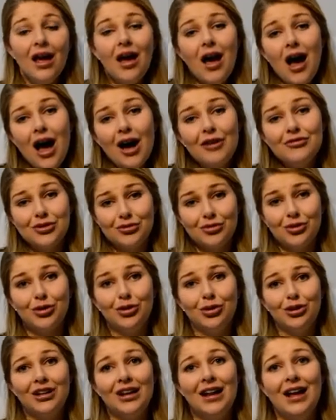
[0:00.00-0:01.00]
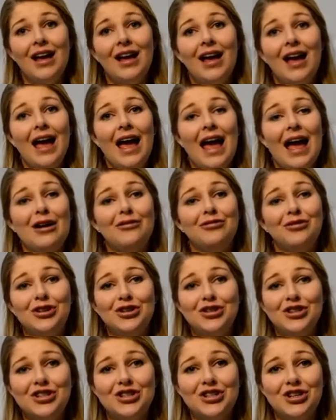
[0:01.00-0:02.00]
After all, our
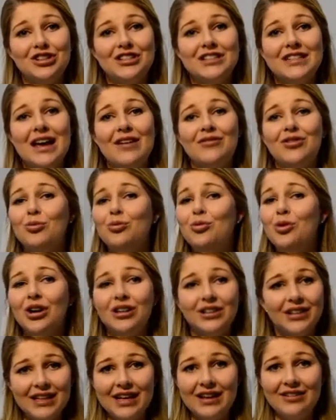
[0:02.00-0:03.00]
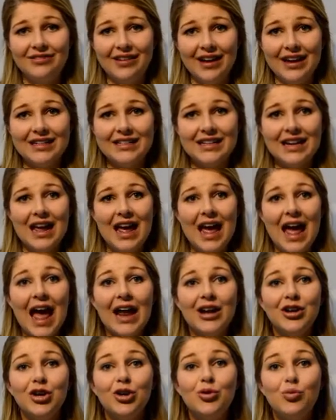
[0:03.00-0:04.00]
future students have the world at their feet
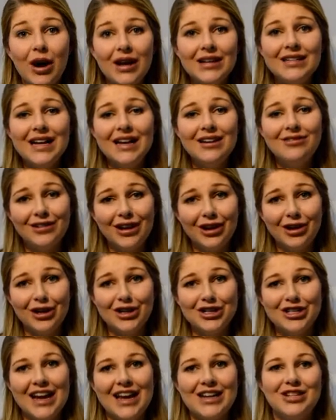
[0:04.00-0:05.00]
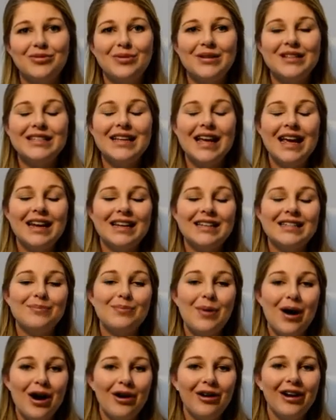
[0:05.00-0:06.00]
and could one day flourish into an
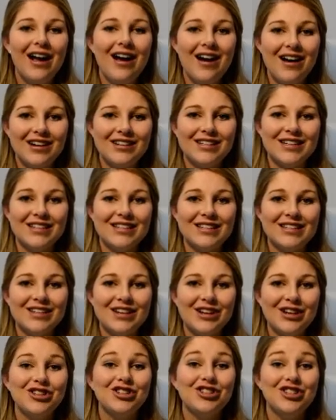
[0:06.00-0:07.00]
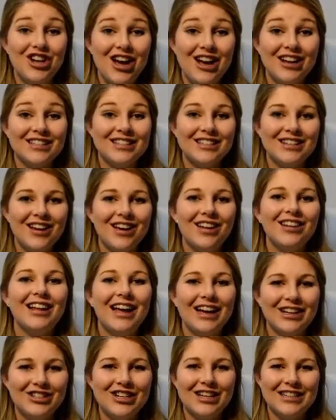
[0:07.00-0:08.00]
inspiring artist, just
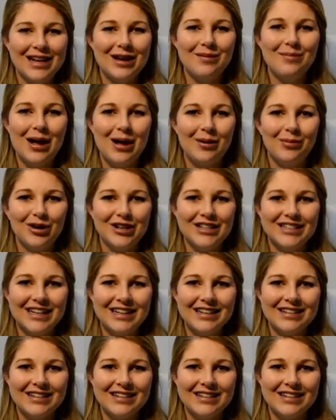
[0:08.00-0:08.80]
like Jessica Mauboy did.